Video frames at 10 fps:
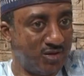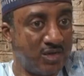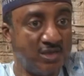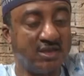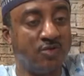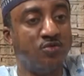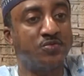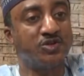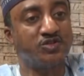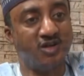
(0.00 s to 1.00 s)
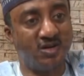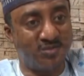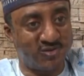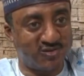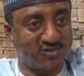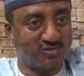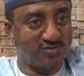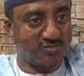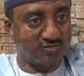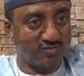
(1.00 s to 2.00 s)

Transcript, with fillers: and is an operational person. Mm.